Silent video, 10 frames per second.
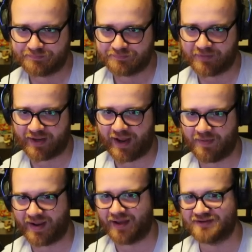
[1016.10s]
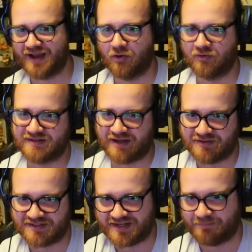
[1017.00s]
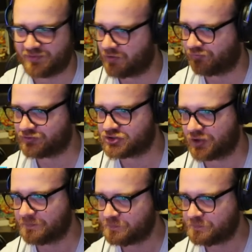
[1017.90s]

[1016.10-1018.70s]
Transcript: Okay, I think I'm down to snap there for sure.